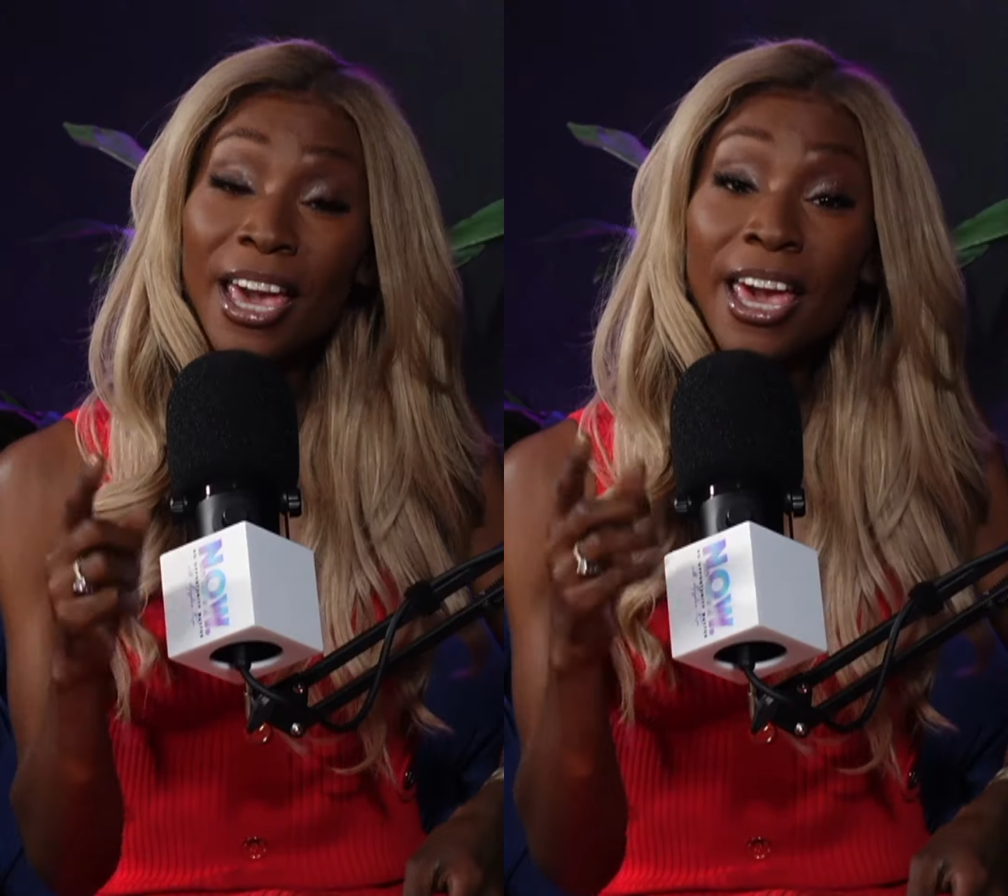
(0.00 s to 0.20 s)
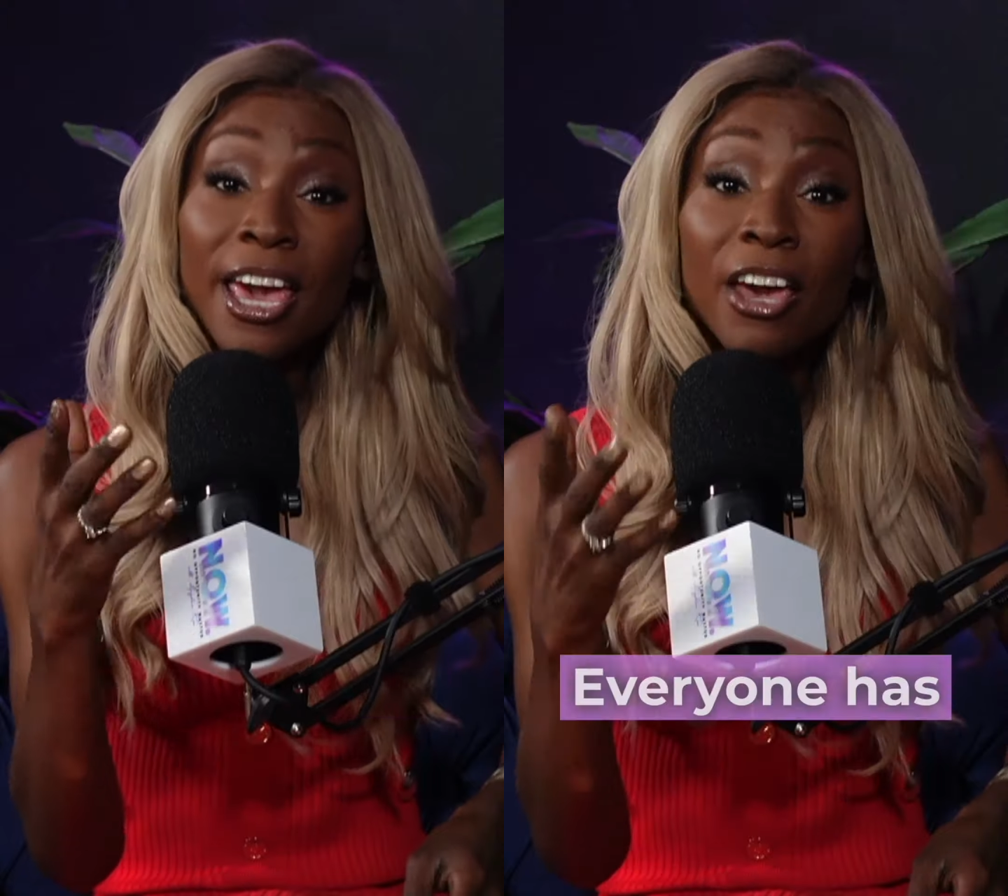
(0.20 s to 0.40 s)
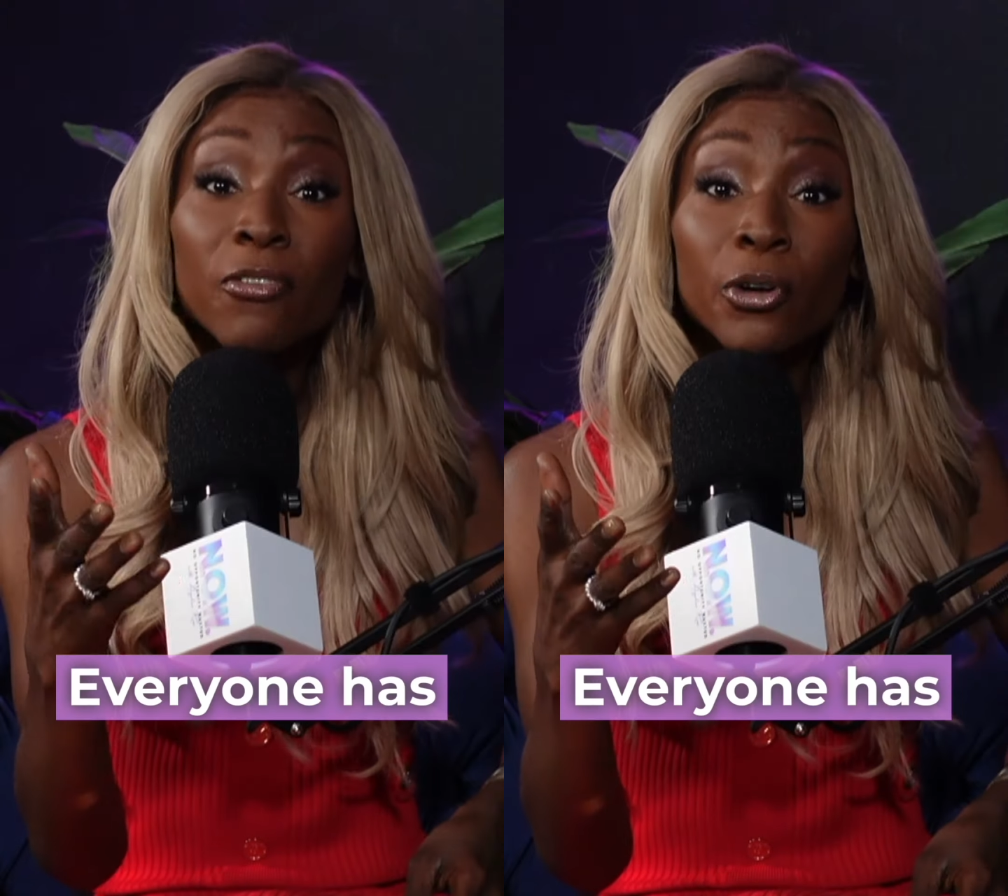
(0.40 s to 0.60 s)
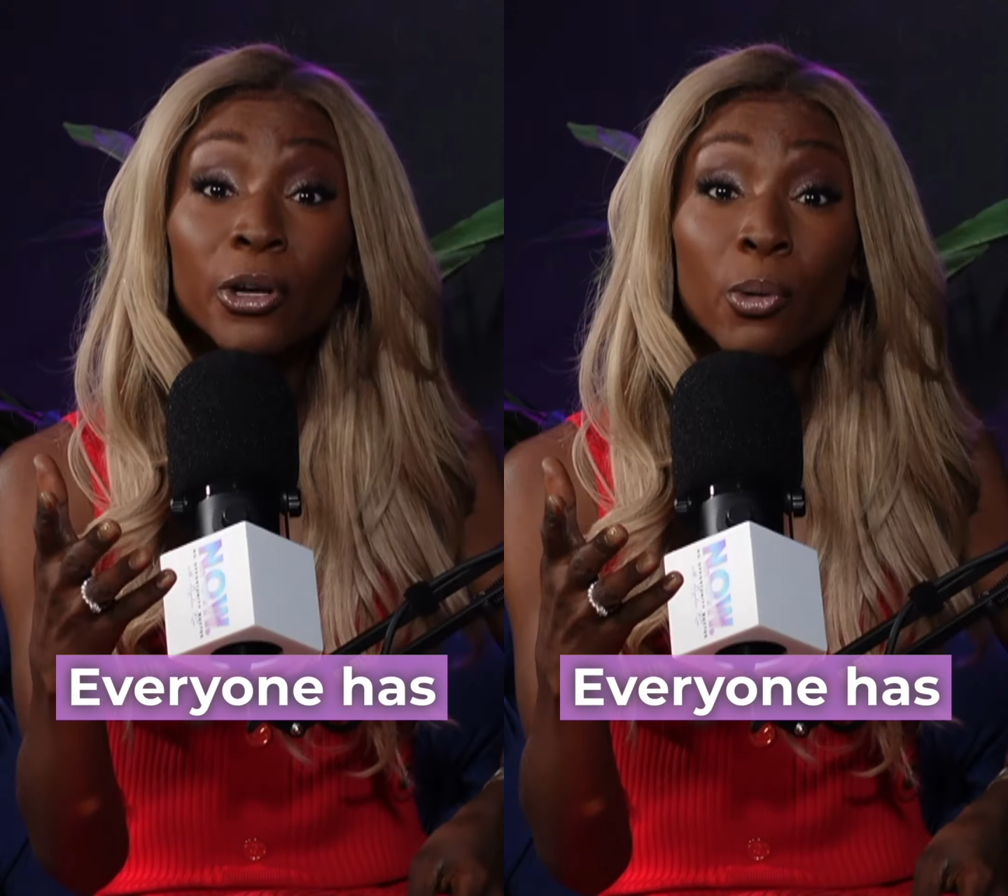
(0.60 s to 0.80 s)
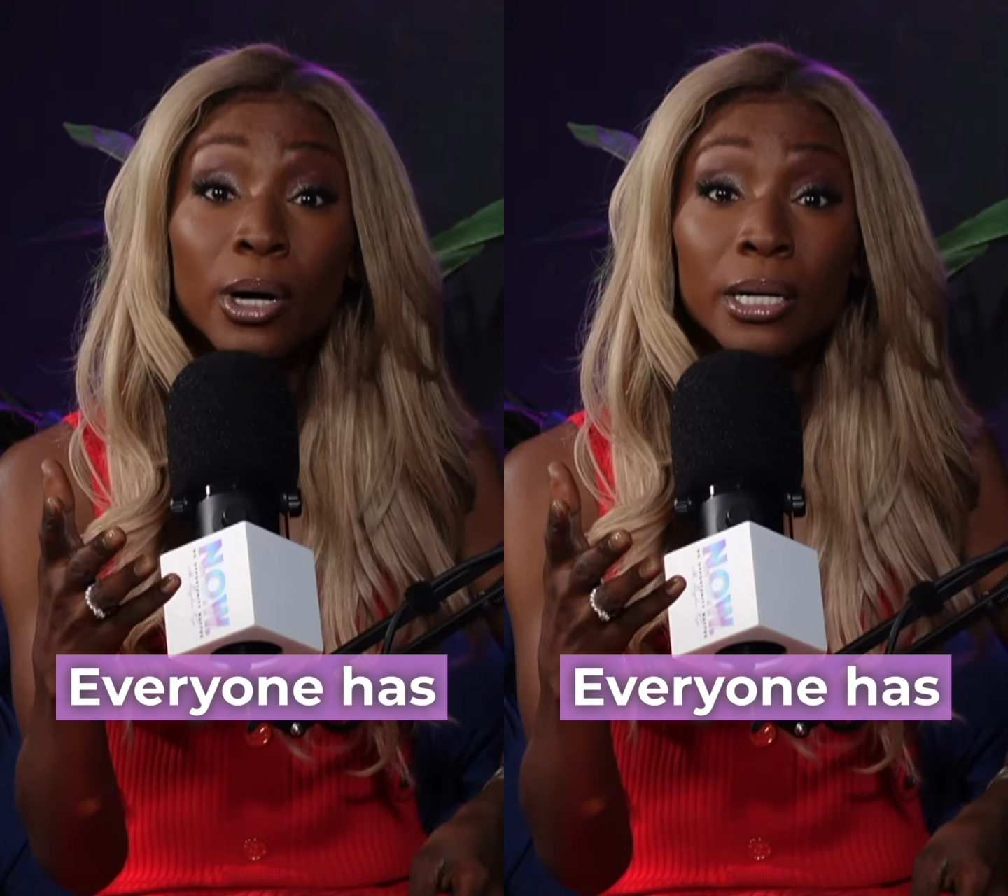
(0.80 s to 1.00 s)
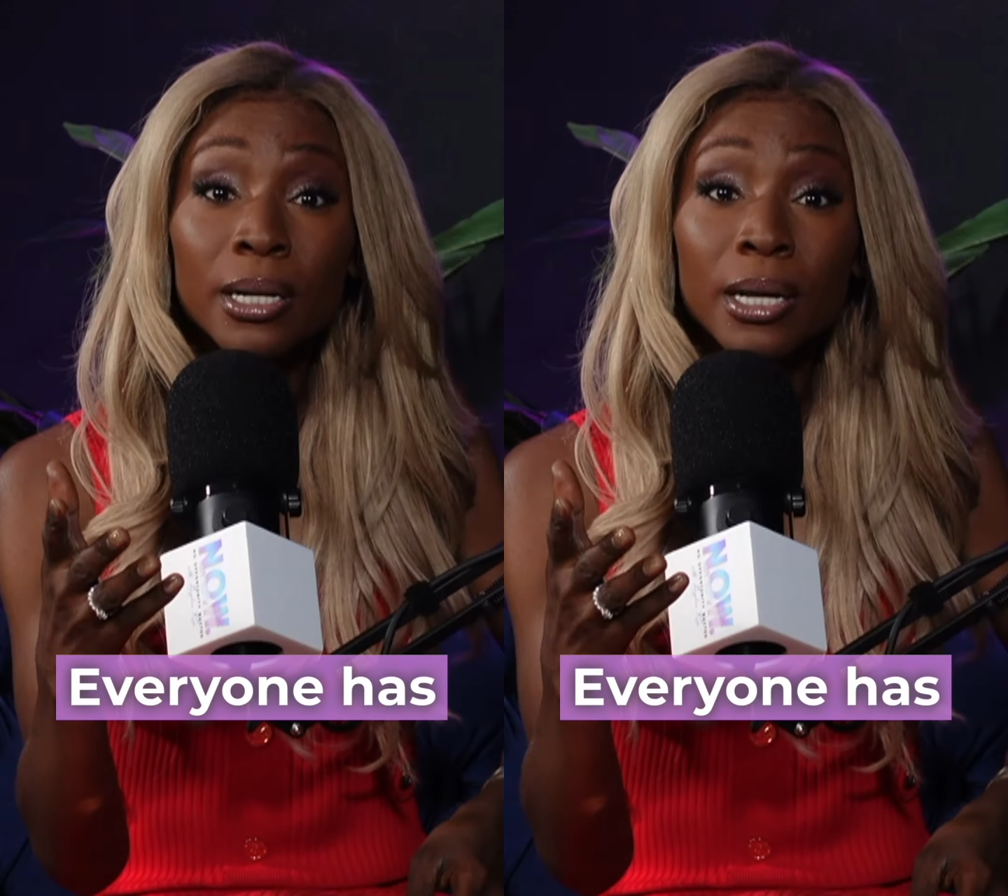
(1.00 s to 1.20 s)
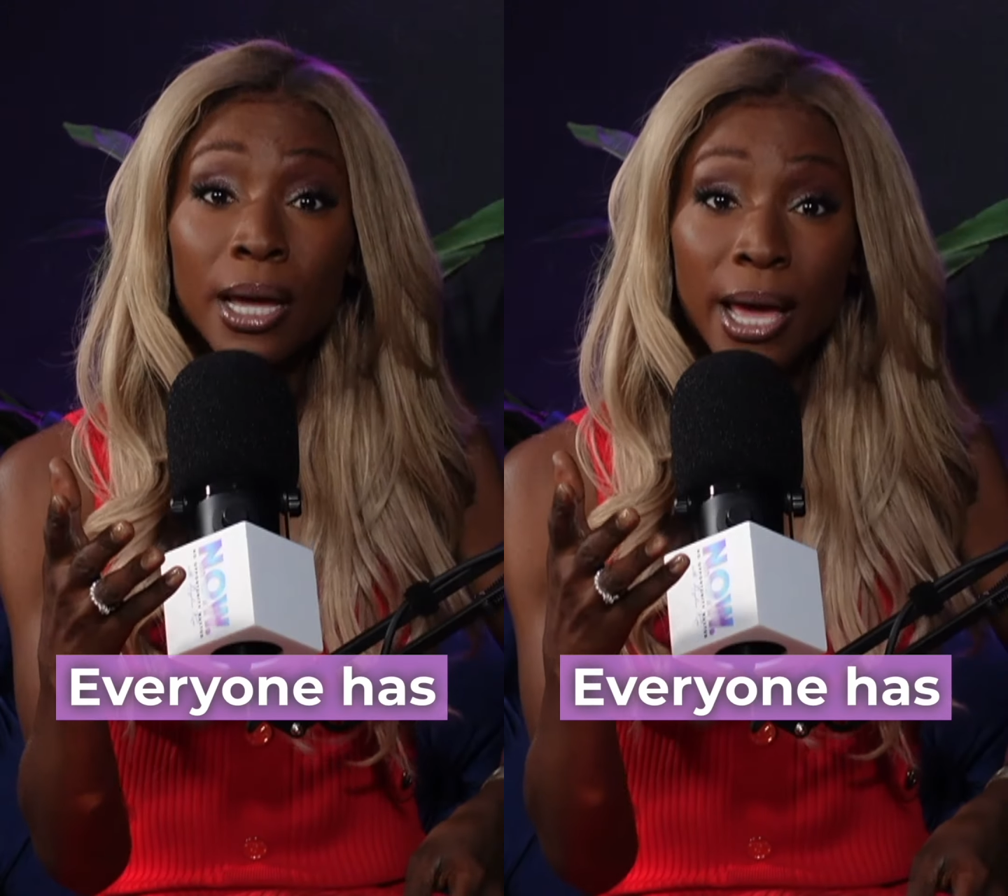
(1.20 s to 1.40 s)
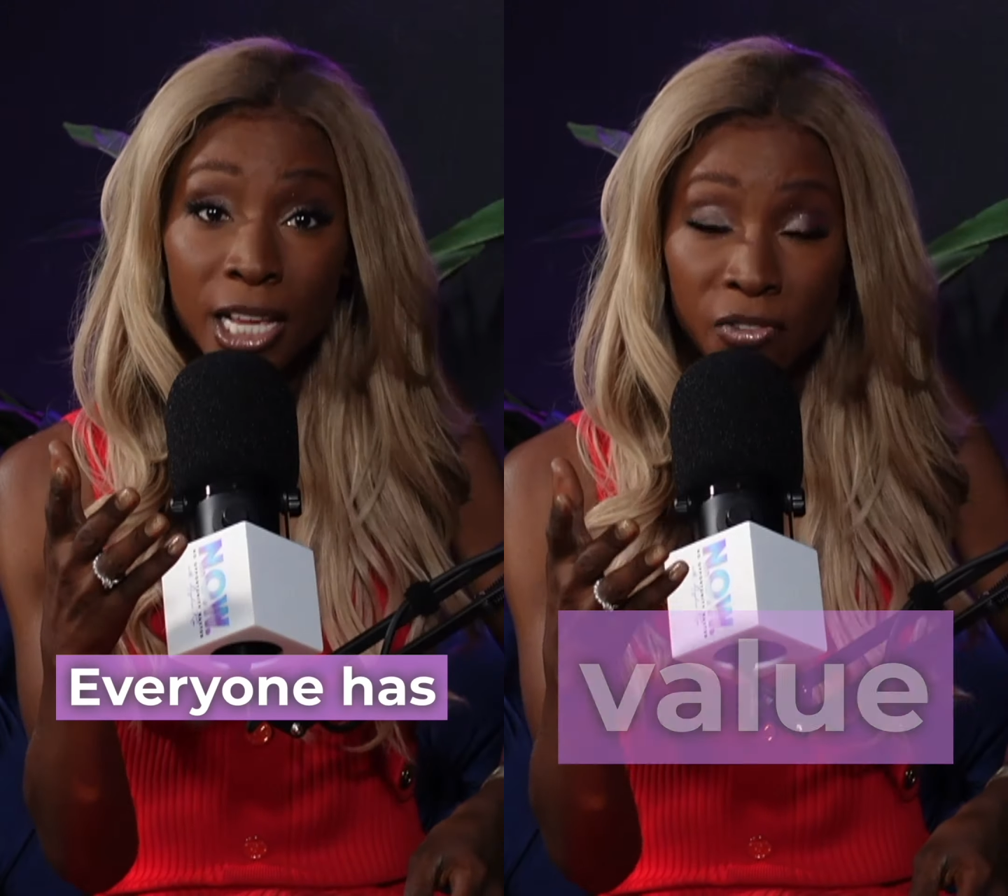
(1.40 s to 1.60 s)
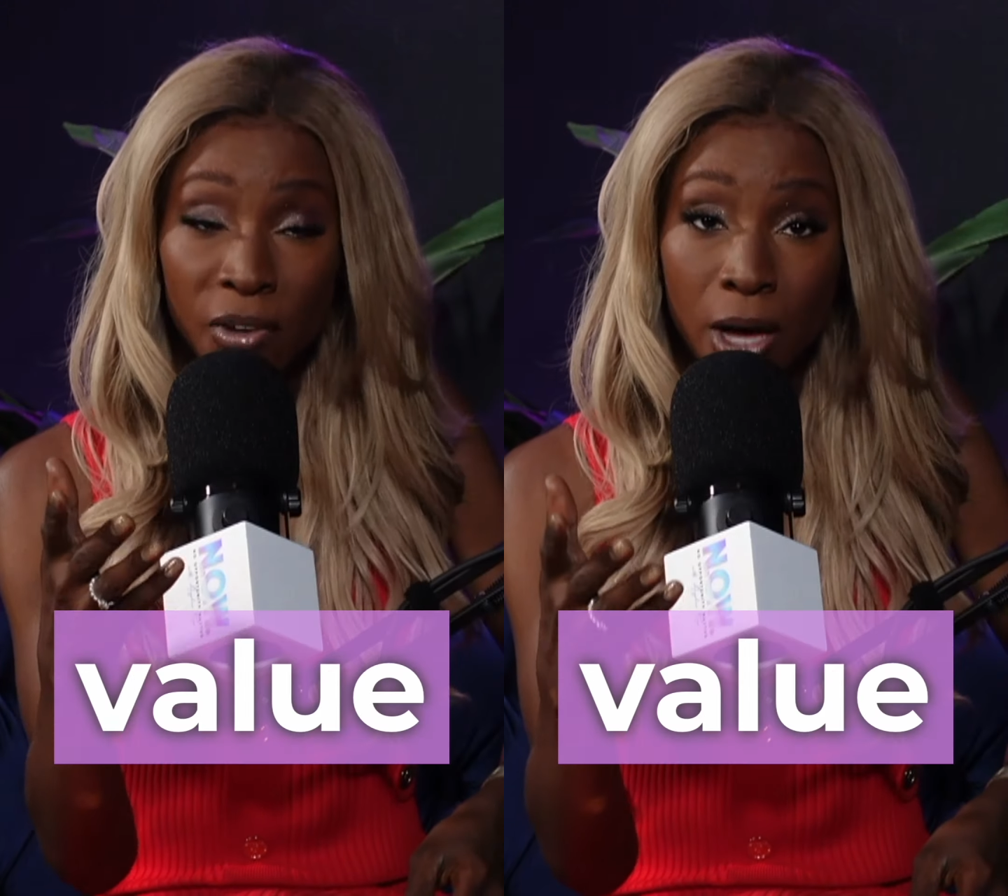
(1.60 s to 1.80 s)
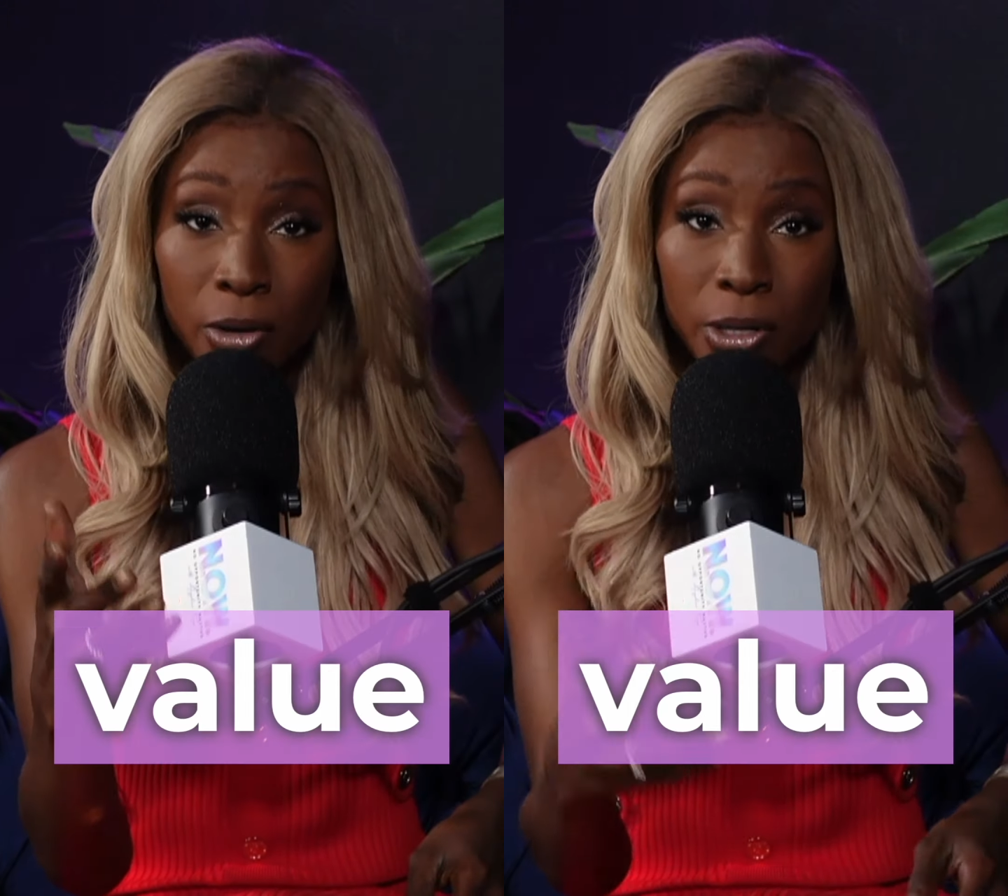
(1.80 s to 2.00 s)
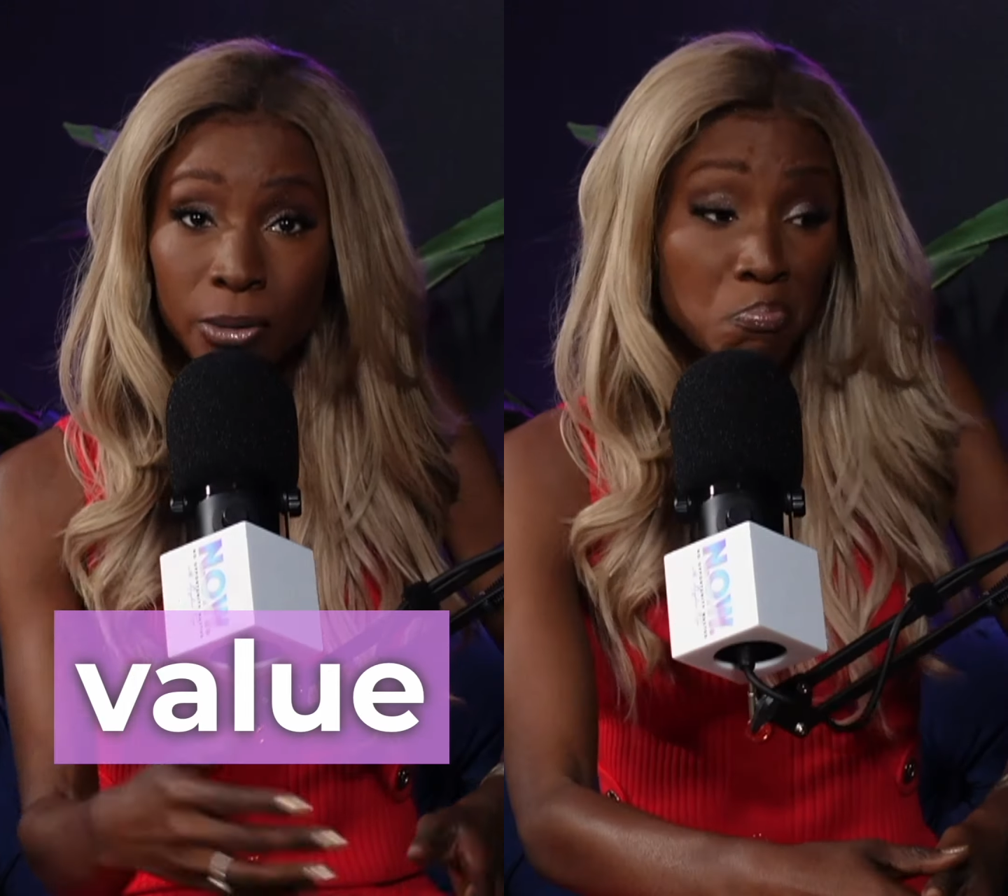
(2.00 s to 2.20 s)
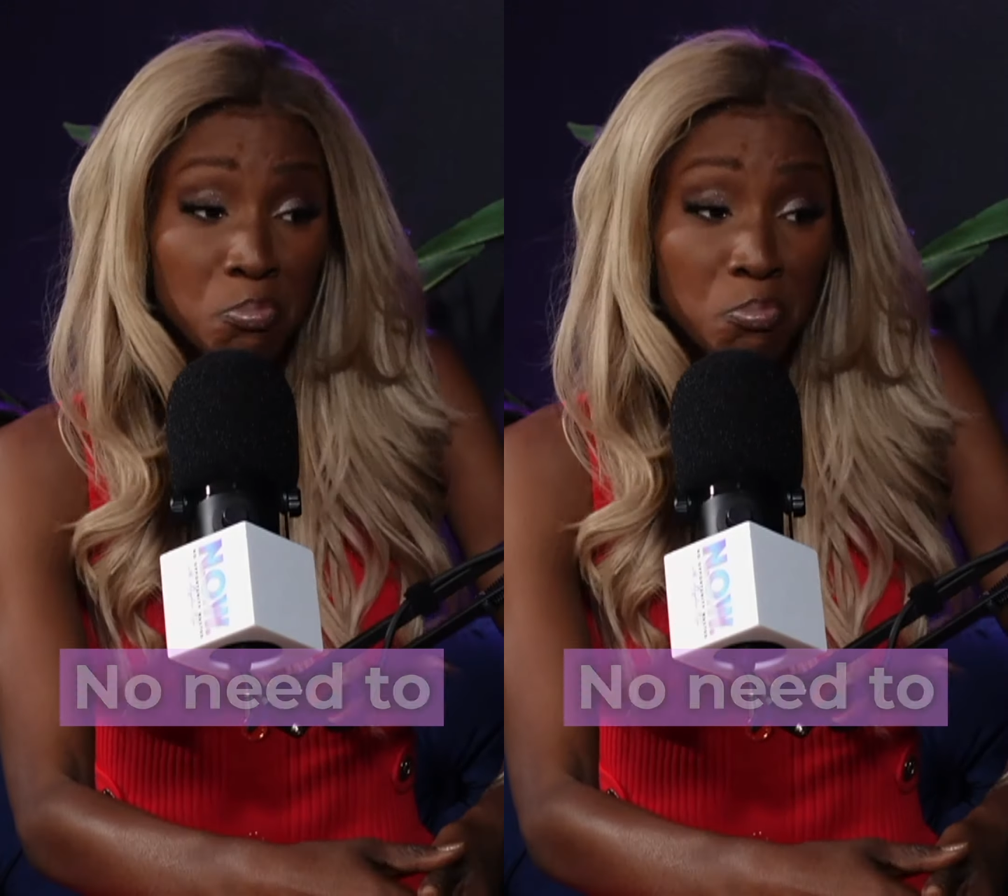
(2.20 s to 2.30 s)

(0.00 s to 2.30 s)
Everyone has value.